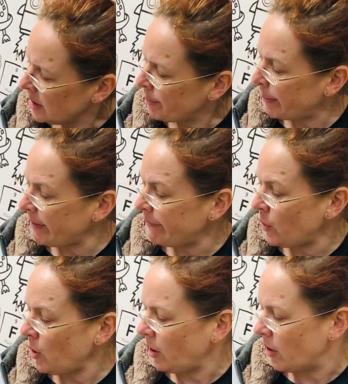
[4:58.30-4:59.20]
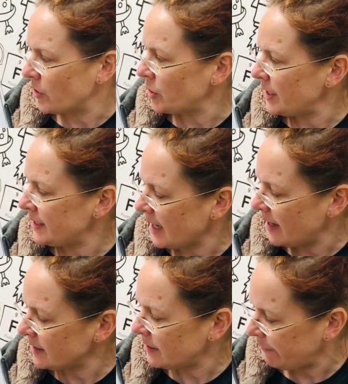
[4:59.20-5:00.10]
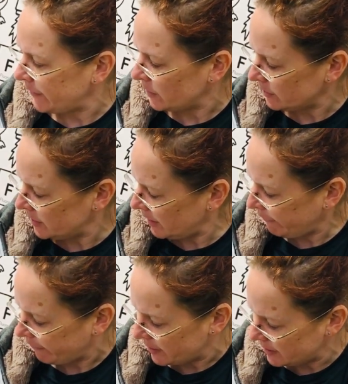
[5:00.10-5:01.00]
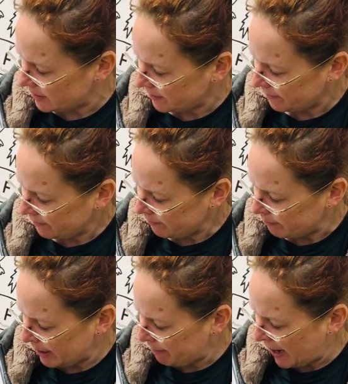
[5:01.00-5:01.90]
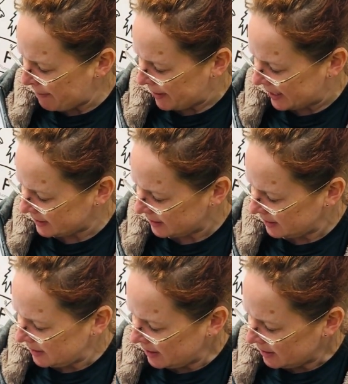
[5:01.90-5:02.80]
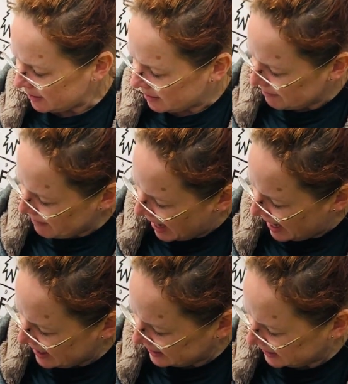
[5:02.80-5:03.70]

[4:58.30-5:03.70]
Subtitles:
But before long, she starts to feel different. Bit by bit, the mad